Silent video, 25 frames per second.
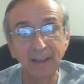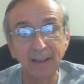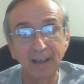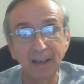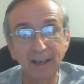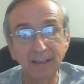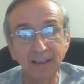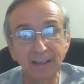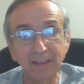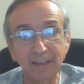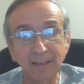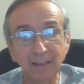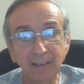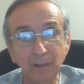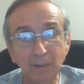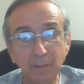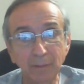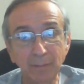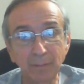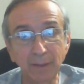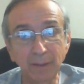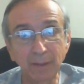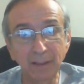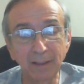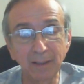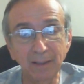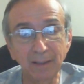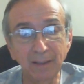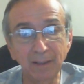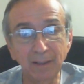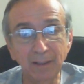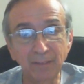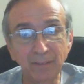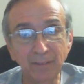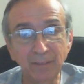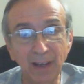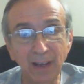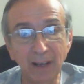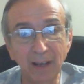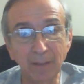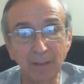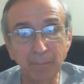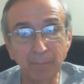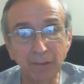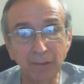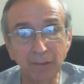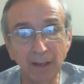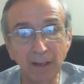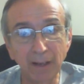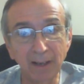I think it would be a fair
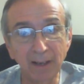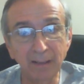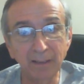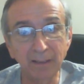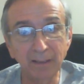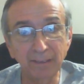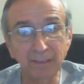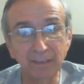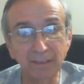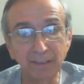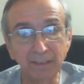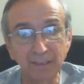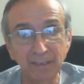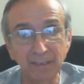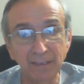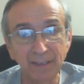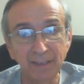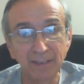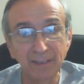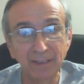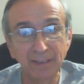price